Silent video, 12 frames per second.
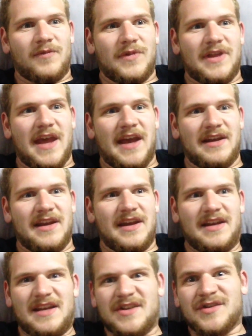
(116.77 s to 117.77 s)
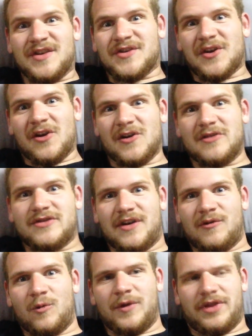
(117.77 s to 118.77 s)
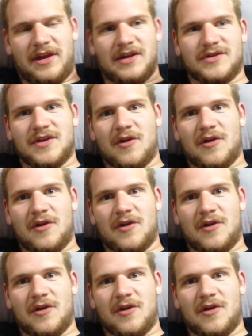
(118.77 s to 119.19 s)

that it is discouraging when things